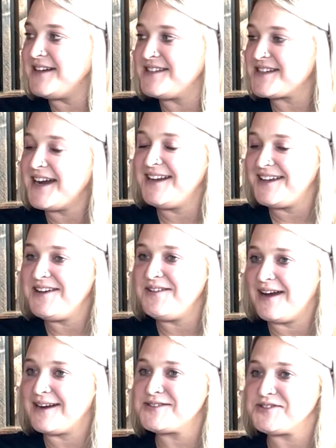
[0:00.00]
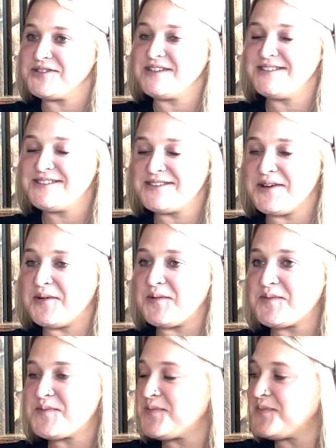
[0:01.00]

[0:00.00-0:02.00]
It's kind of cute actually. So